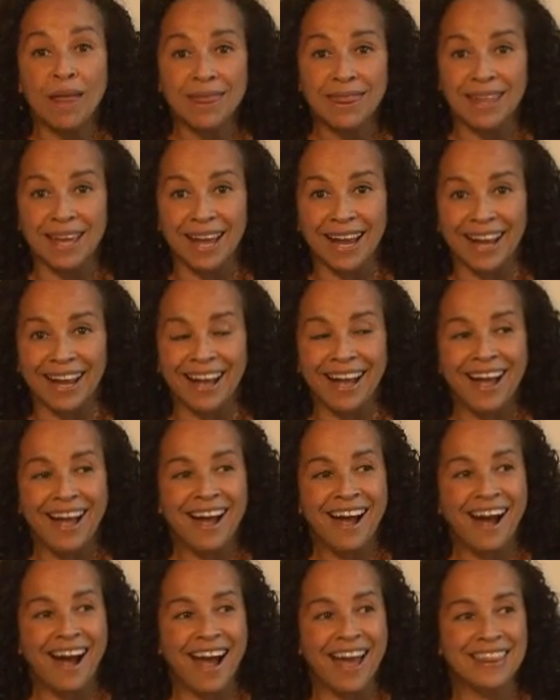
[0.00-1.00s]
one thing,
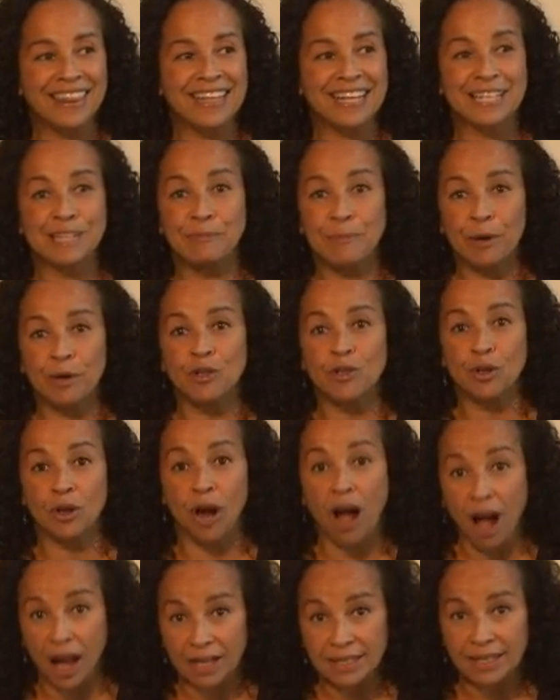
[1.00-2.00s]
I think spiritual
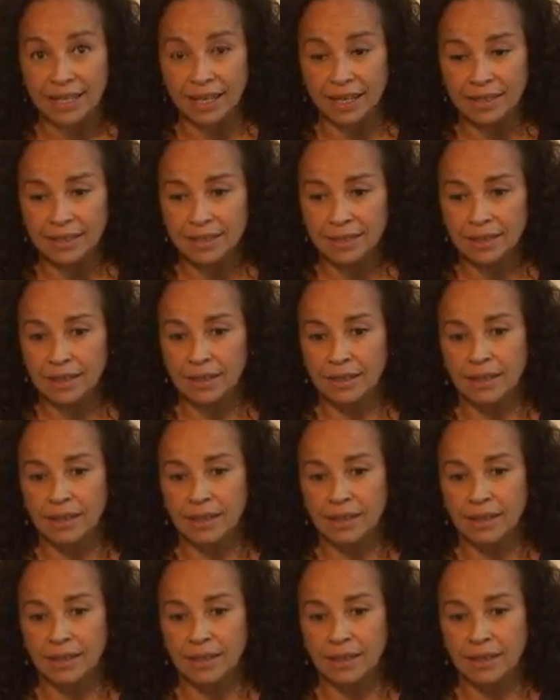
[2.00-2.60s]
content